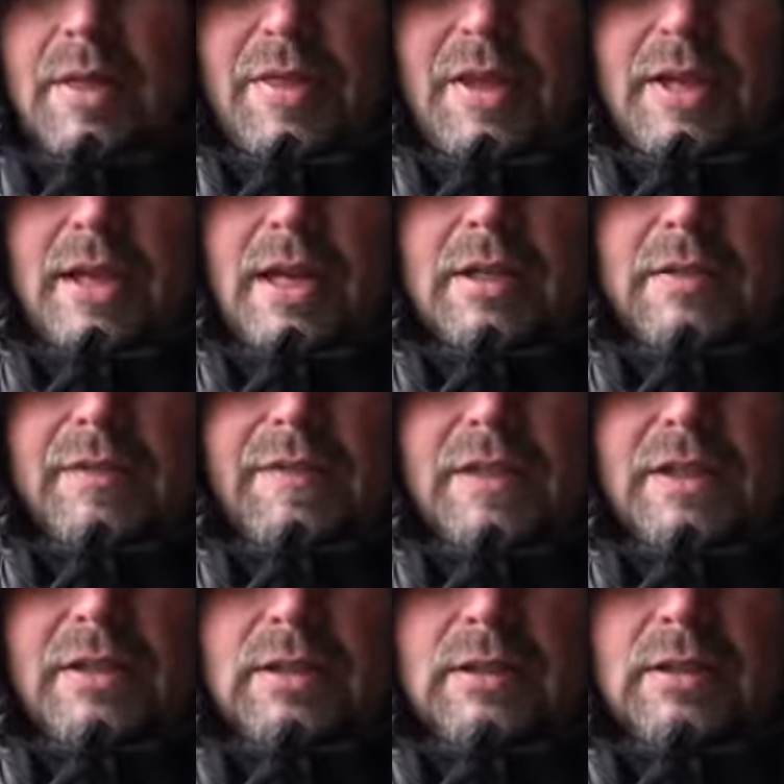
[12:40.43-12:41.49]
think I can
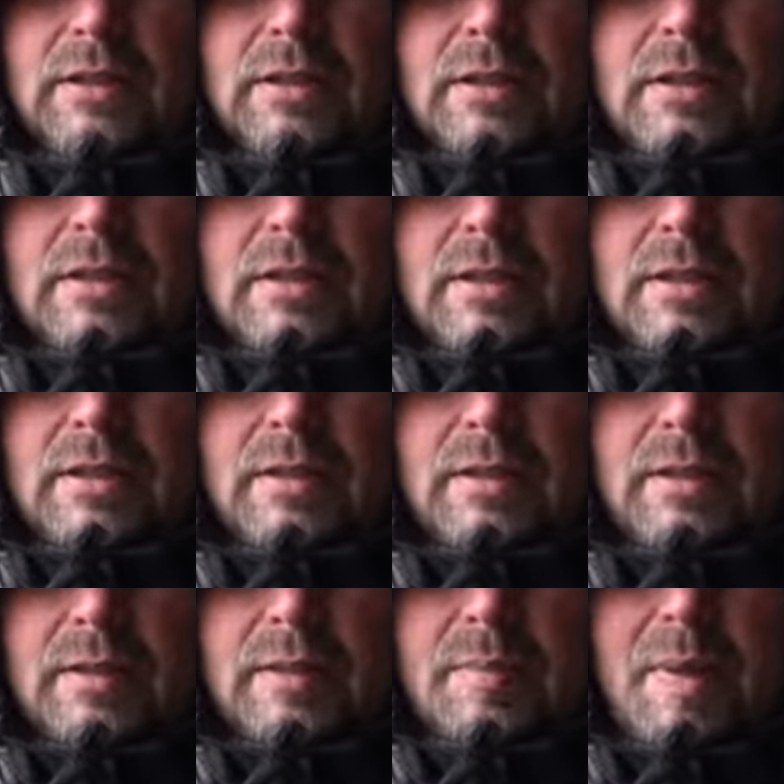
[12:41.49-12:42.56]
feel
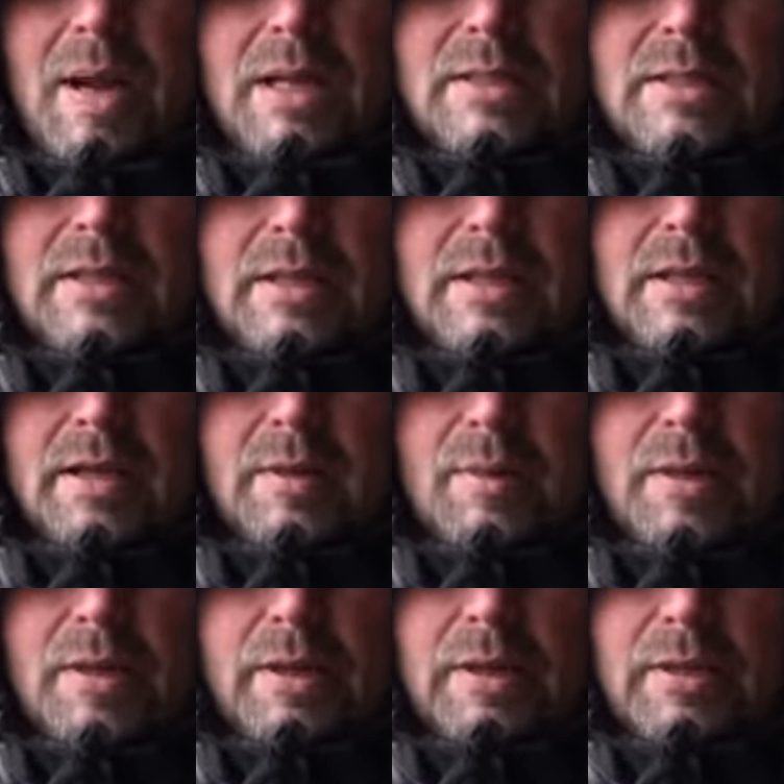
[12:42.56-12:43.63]
pads here
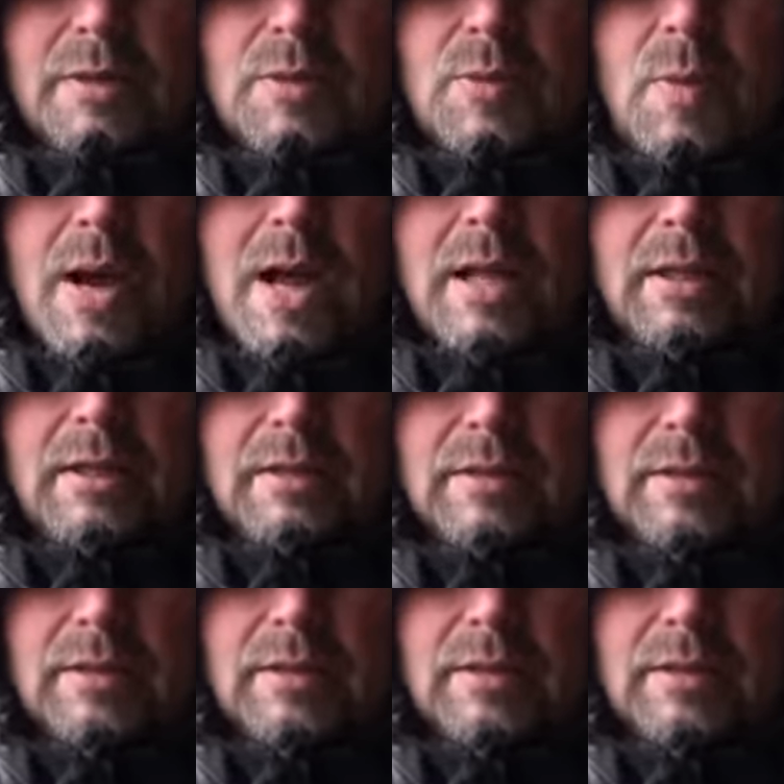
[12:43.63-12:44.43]
working as well.